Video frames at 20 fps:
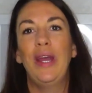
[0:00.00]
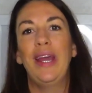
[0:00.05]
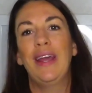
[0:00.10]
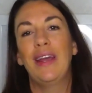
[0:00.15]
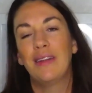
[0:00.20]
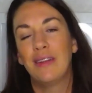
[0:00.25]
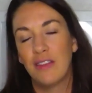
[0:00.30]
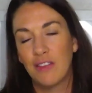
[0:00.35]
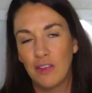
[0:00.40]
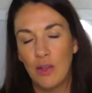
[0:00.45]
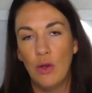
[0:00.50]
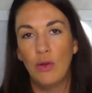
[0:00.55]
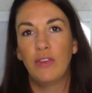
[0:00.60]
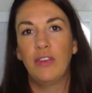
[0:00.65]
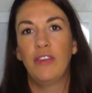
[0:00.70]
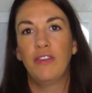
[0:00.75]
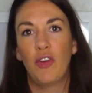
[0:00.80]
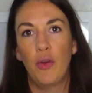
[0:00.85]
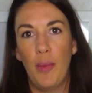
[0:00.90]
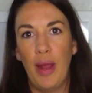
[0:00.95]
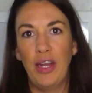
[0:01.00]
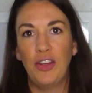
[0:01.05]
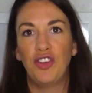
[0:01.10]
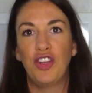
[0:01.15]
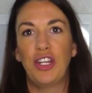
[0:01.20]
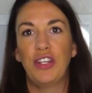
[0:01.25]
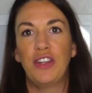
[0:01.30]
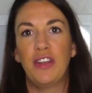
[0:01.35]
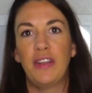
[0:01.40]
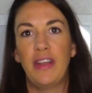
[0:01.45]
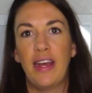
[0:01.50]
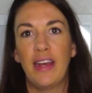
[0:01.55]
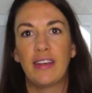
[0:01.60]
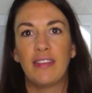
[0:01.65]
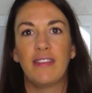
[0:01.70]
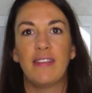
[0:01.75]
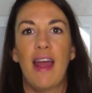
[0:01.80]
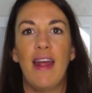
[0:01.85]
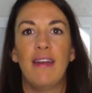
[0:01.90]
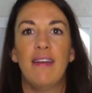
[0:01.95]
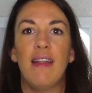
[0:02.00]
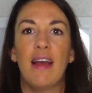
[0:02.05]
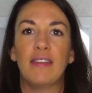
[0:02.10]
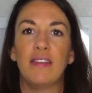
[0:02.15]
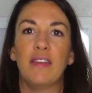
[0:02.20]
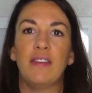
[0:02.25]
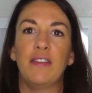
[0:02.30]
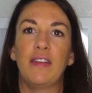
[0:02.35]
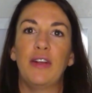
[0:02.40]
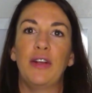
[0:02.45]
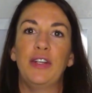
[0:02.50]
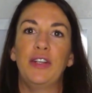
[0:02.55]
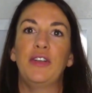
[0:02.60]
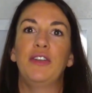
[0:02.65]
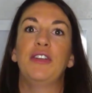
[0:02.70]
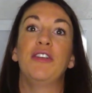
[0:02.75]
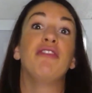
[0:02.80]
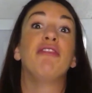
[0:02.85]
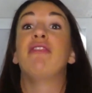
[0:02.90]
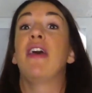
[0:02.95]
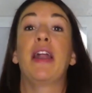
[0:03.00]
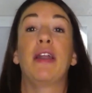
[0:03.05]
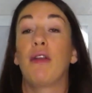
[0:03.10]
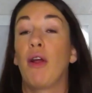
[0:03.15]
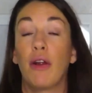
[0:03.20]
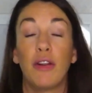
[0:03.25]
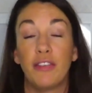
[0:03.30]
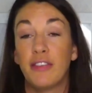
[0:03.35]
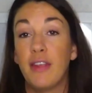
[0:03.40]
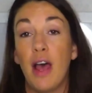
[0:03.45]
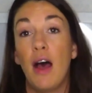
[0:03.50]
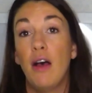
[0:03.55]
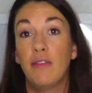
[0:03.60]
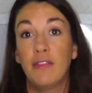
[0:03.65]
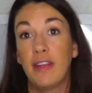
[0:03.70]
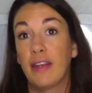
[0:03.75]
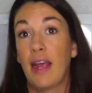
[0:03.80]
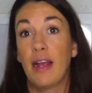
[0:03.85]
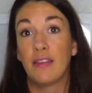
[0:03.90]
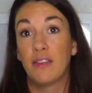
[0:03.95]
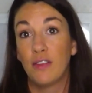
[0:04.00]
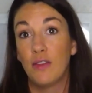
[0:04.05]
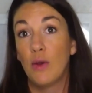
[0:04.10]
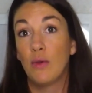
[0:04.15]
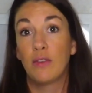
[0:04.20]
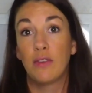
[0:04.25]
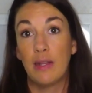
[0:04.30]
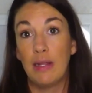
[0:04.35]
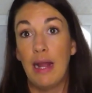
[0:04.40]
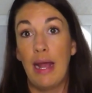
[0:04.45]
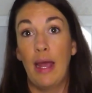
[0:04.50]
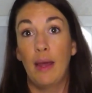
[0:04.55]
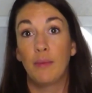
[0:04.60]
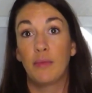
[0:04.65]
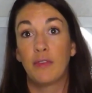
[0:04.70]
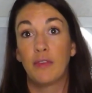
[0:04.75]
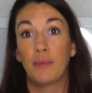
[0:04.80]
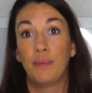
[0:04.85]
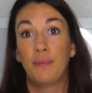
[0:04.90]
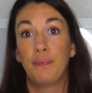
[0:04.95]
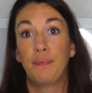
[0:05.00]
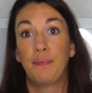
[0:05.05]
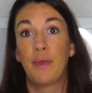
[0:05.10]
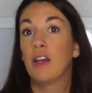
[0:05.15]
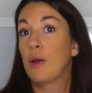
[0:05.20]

we can disclose information to the extent necessary to defend ourselves against those claims,